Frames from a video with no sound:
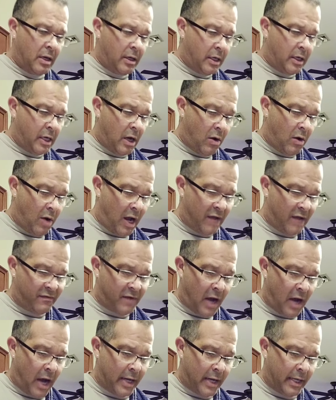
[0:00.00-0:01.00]
you know, I've
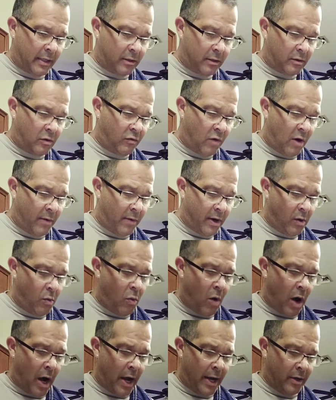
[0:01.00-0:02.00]
got it growing
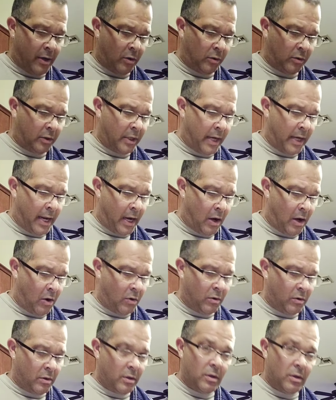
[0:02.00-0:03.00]
wild
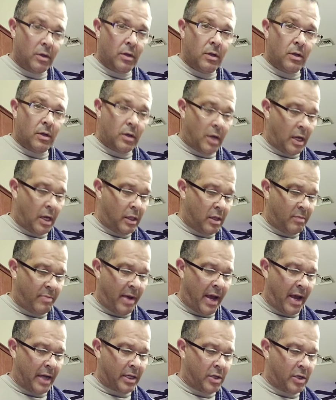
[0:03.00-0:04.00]
now in the
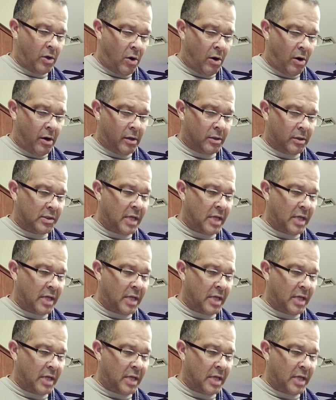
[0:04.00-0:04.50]
backyard.